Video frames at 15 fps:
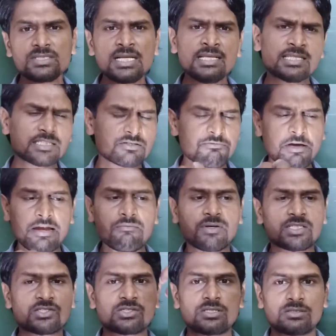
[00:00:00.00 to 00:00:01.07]
This is very
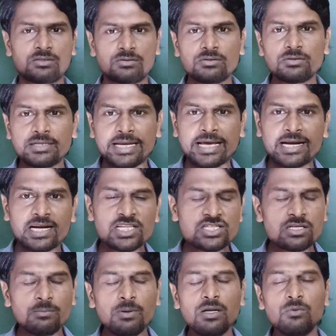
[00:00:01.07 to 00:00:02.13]
much
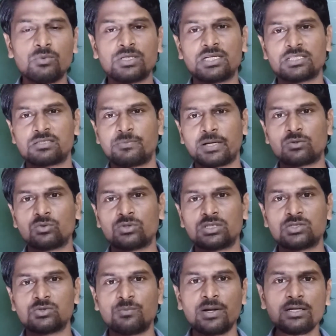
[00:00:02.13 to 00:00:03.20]
negligible with respect to
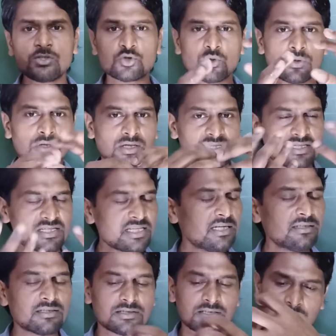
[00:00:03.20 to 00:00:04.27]
this one, so we consider
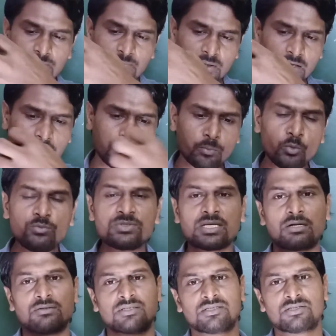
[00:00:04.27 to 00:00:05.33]
the charge particle moves
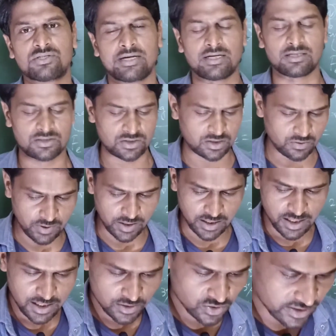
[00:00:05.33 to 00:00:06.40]
along this direction. Okay,
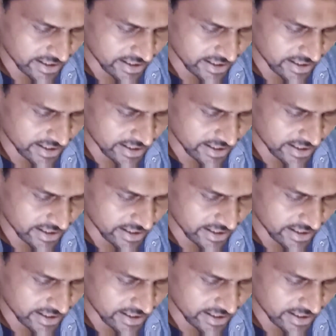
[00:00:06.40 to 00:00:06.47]
so the